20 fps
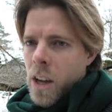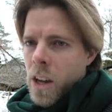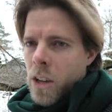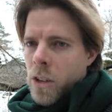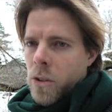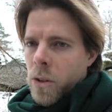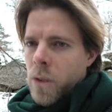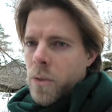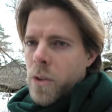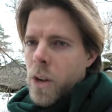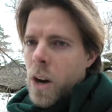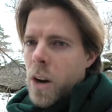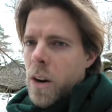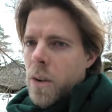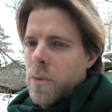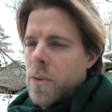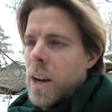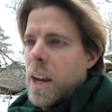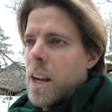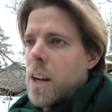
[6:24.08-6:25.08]
So if you are
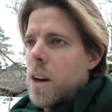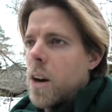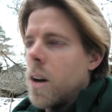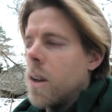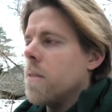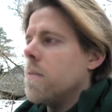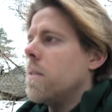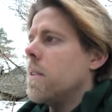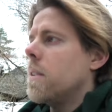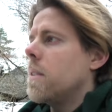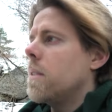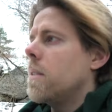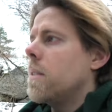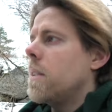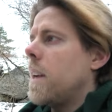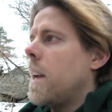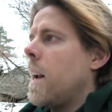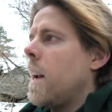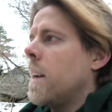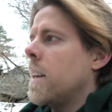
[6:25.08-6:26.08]
afraid of
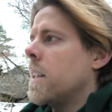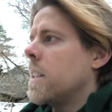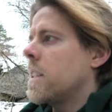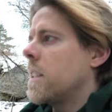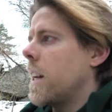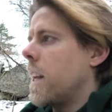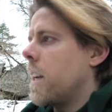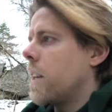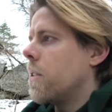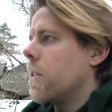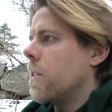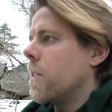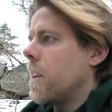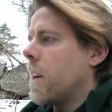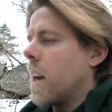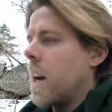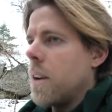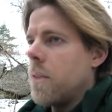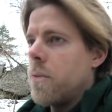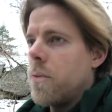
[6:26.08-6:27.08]
illness later on
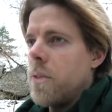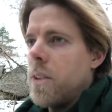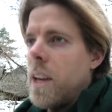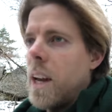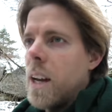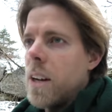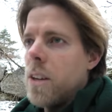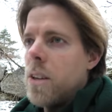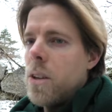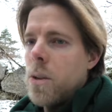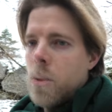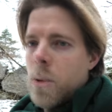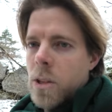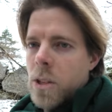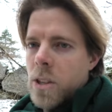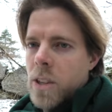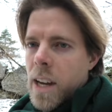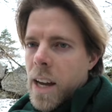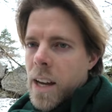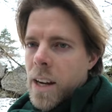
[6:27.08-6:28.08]
in life, yeah, do
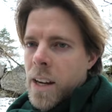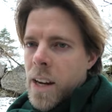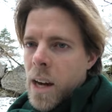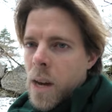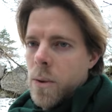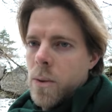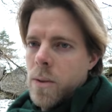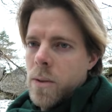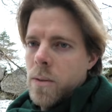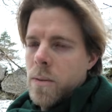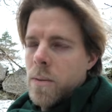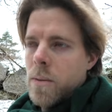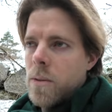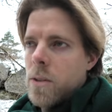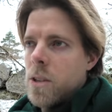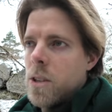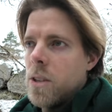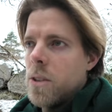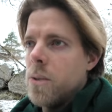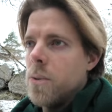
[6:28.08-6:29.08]
what you can now
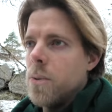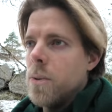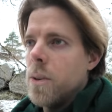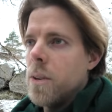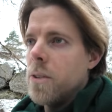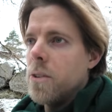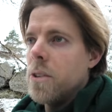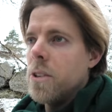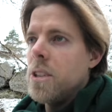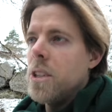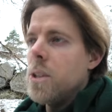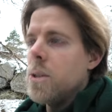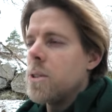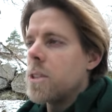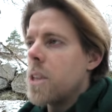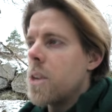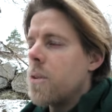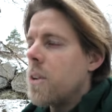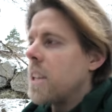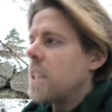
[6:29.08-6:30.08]
to
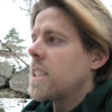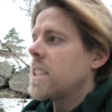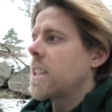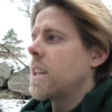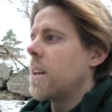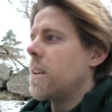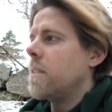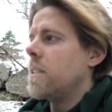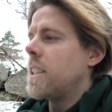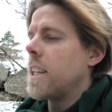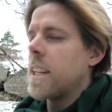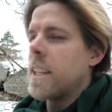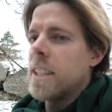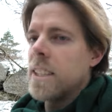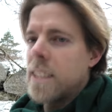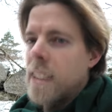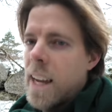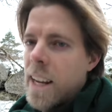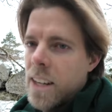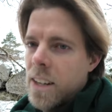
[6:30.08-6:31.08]
reduce the risk of
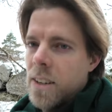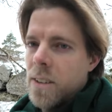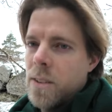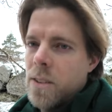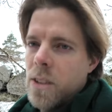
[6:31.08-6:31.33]
sickness later.